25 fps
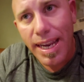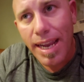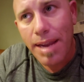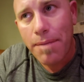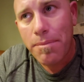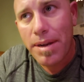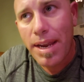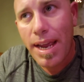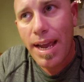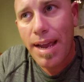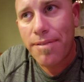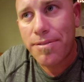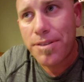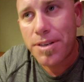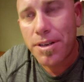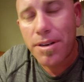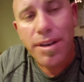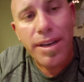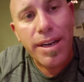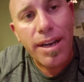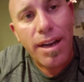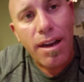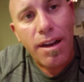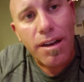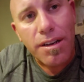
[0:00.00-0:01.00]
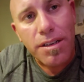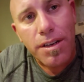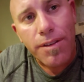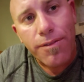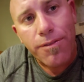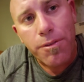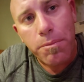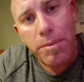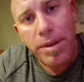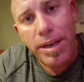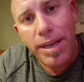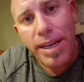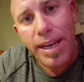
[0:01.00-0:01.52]
named after a character
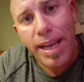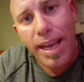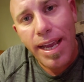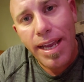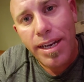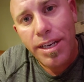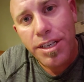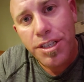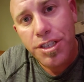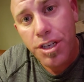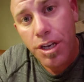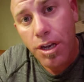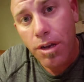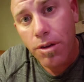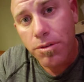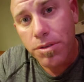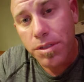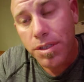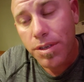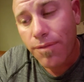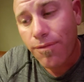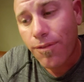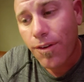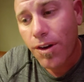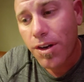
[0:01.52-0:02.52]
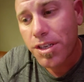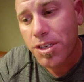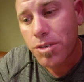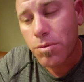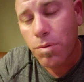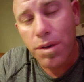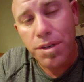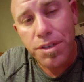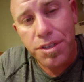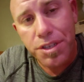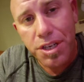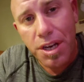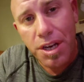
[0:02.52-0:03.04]
from Indiana Jones, the first one,